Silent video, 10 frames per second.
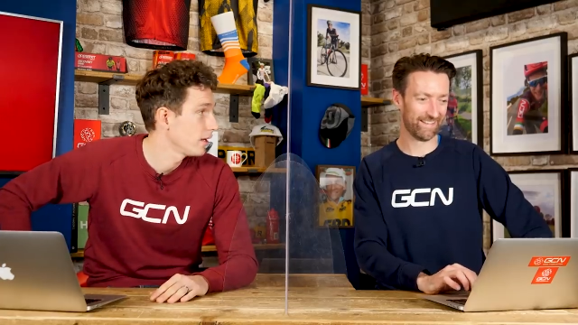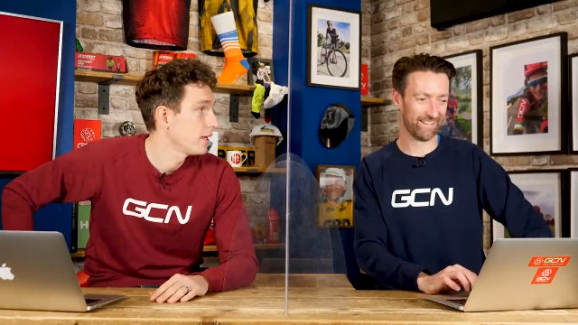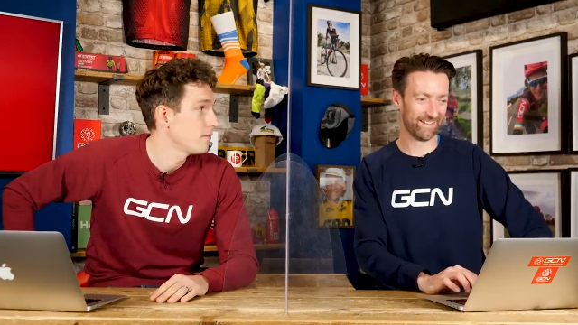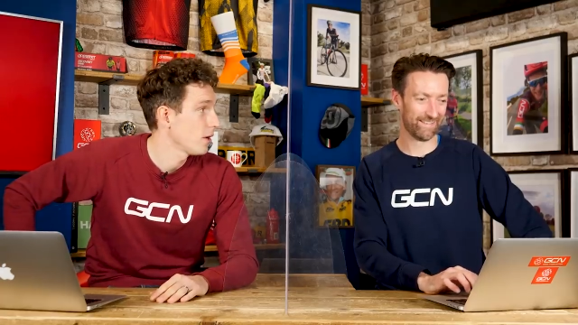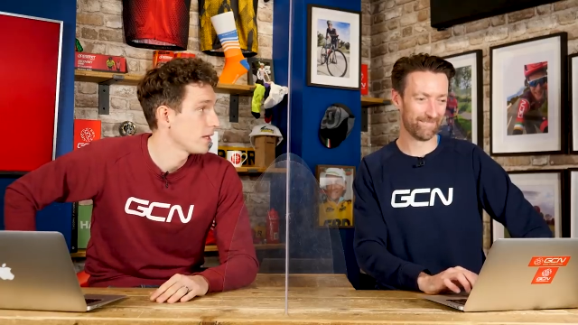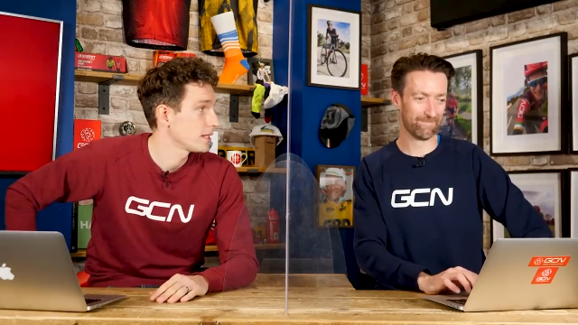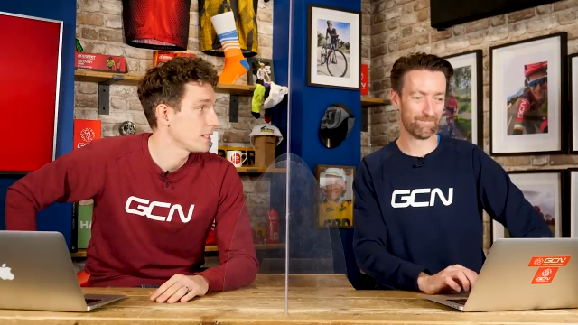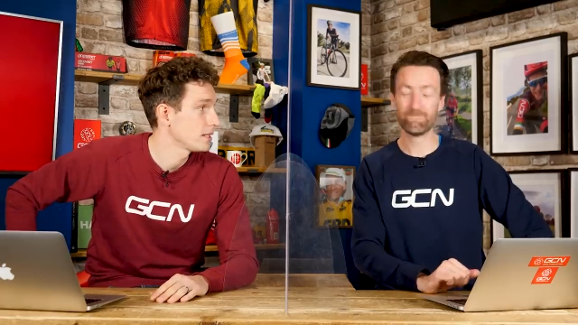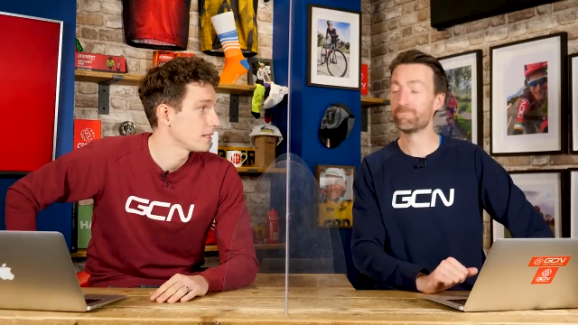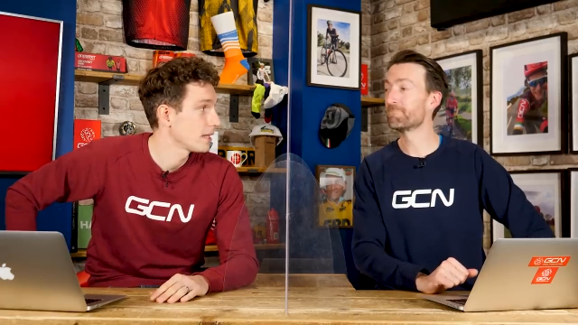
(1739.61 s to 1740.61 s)

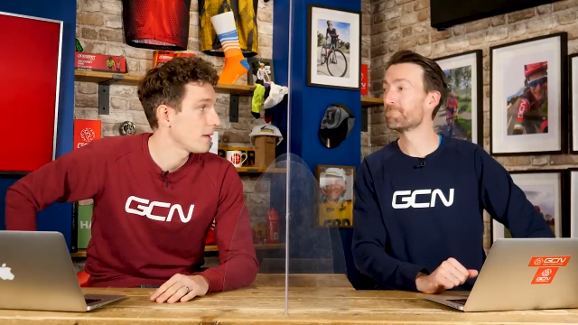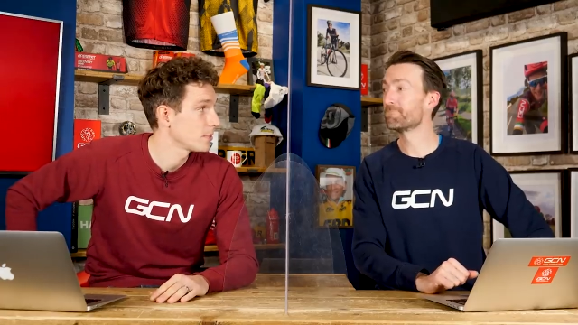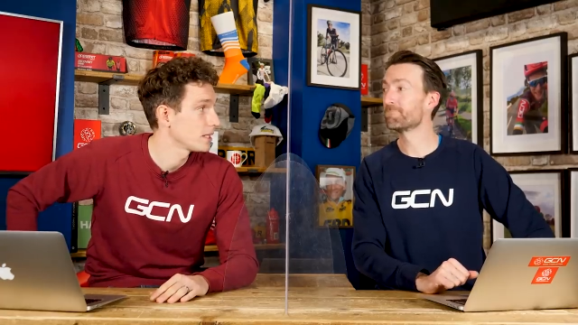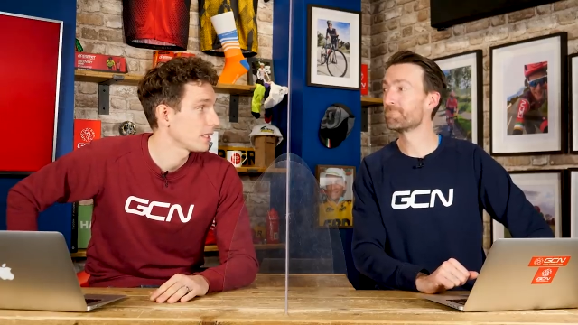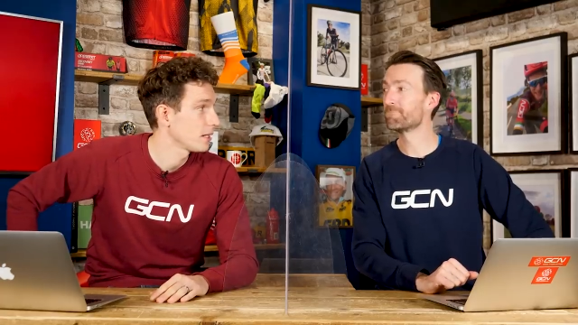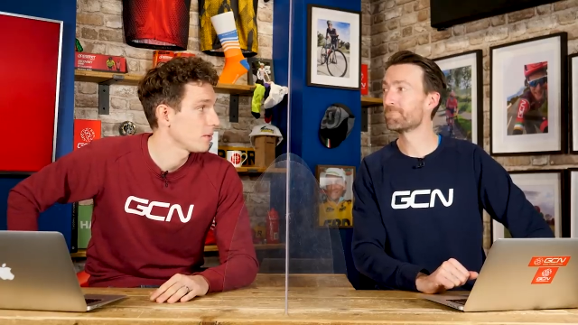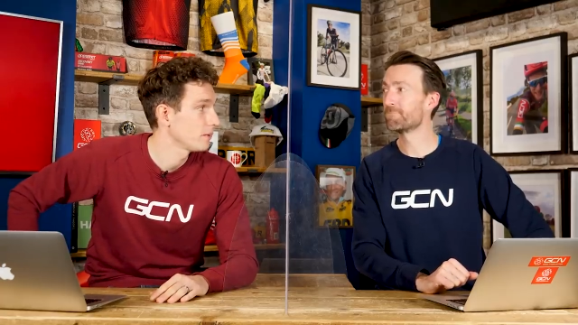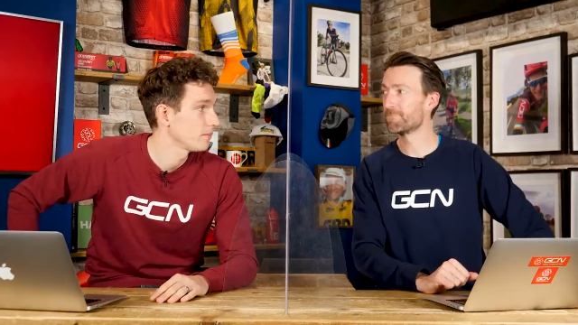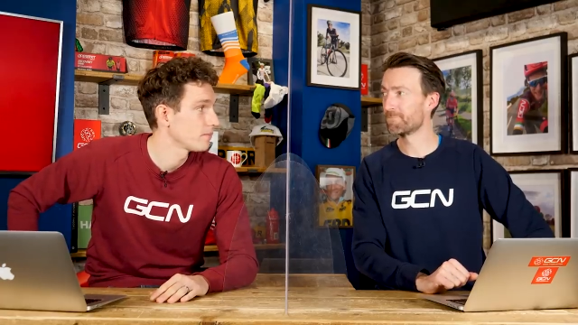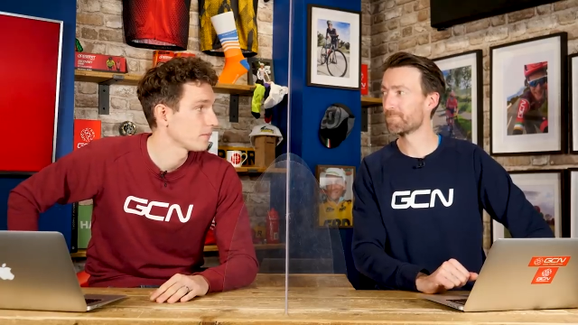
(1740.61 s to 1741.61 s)
Speaker 1: invited to that particular
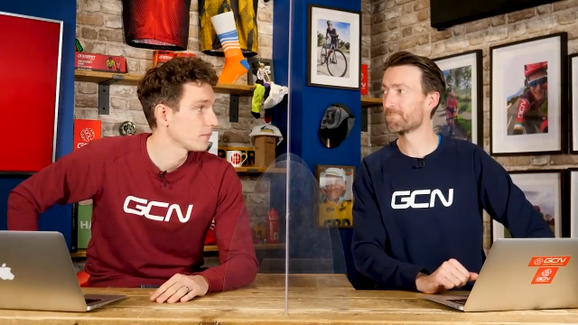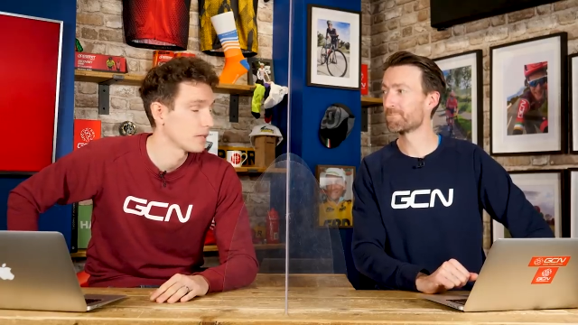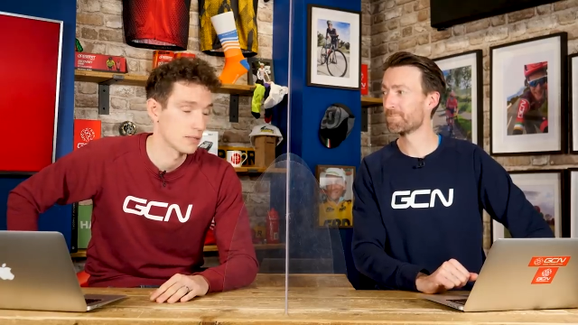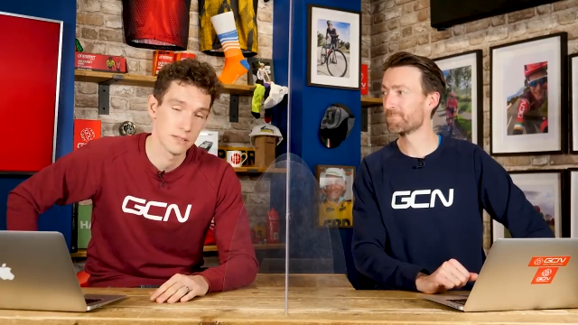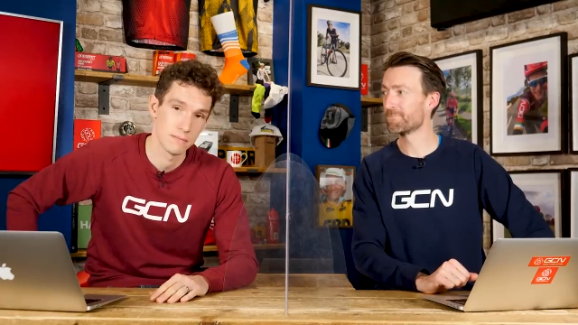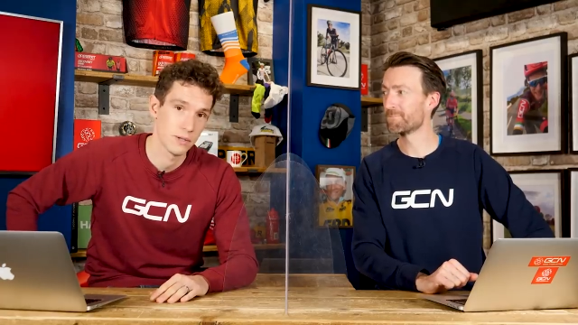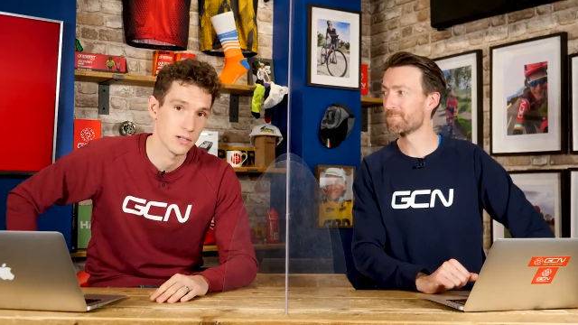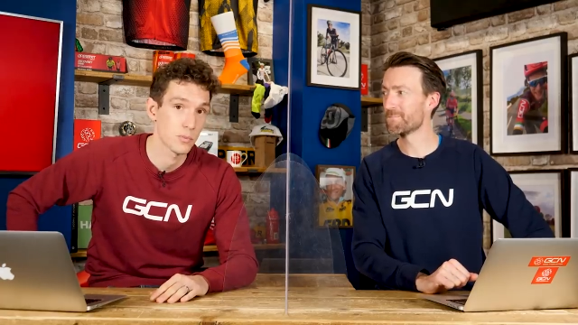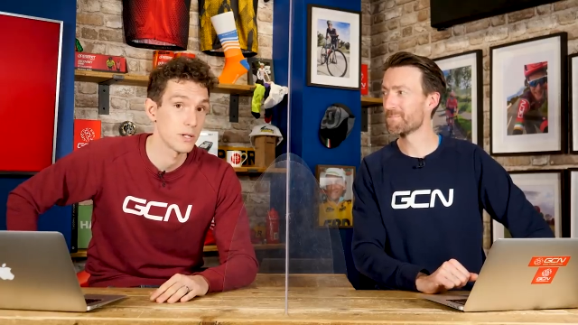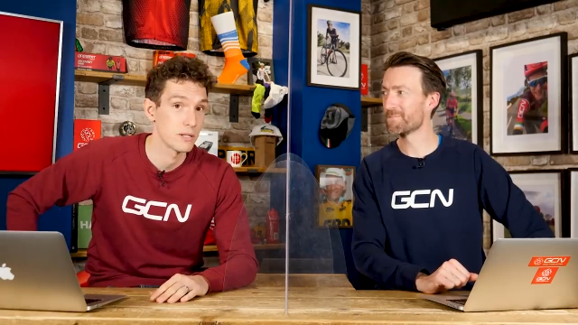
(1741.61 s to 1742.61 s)
one because our
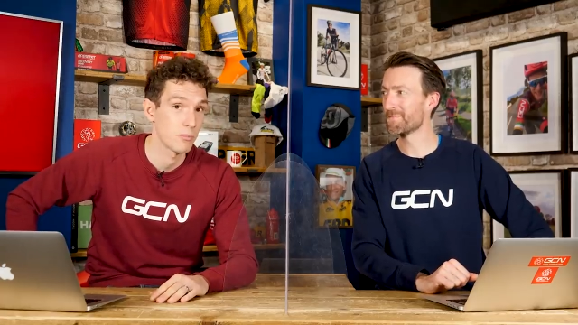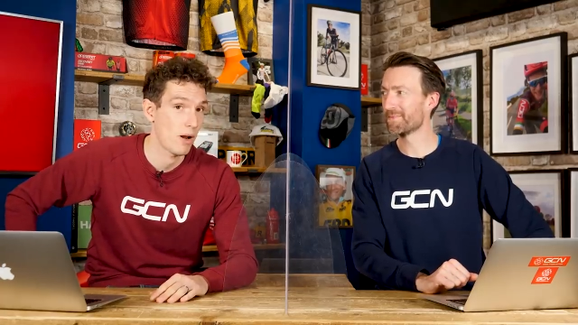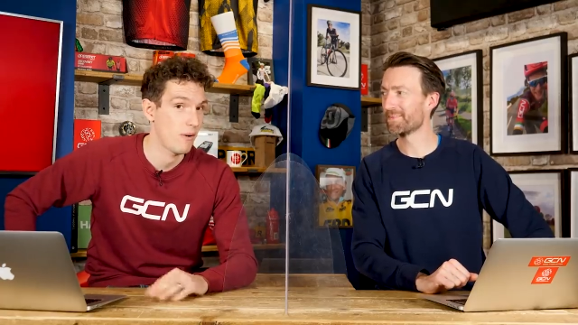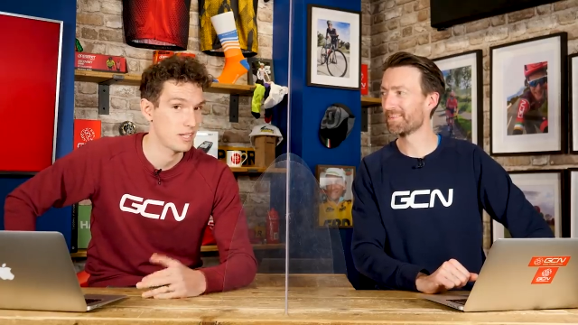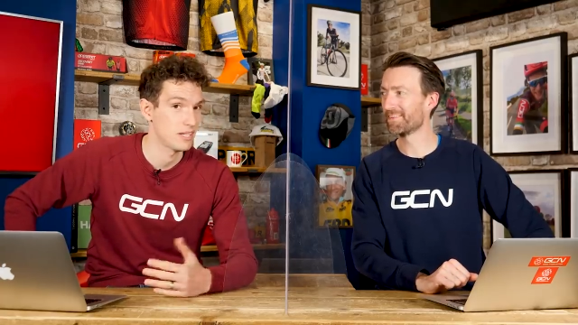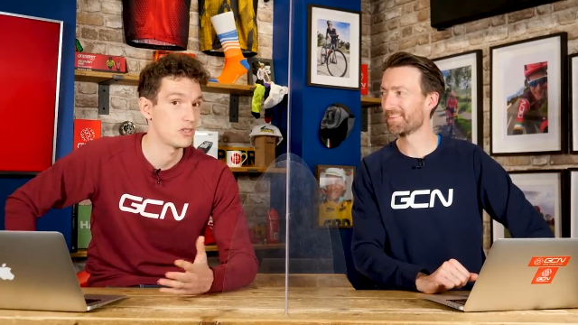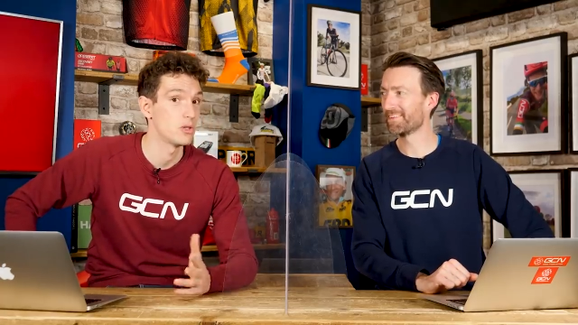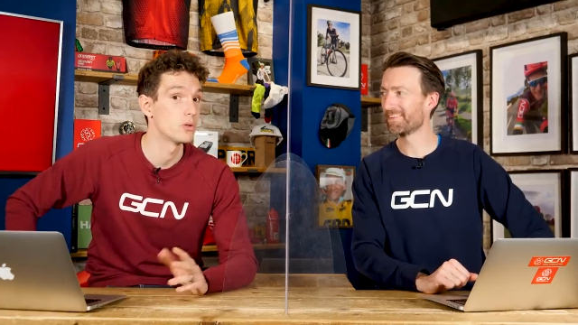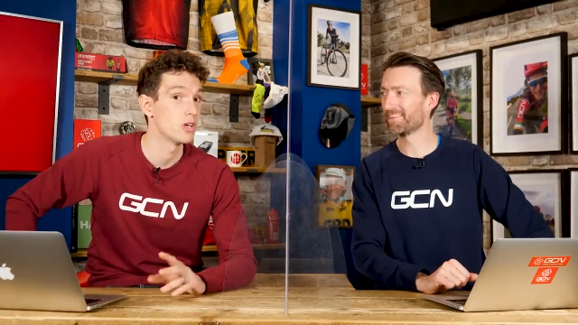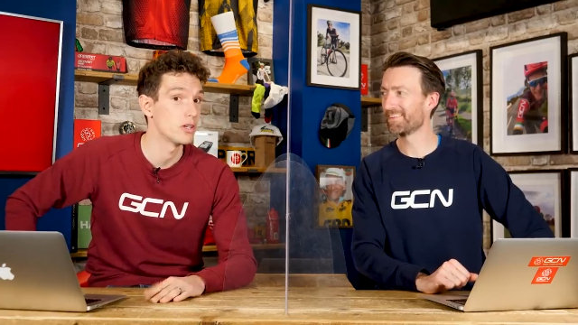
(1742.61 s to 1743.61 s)
sprinting prowess is
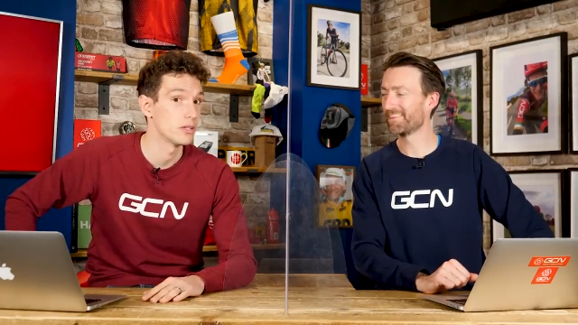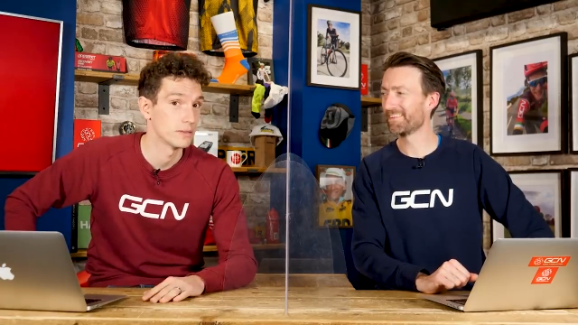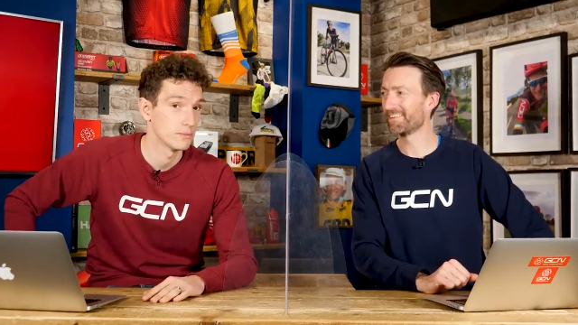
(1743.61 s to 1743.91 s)
too good,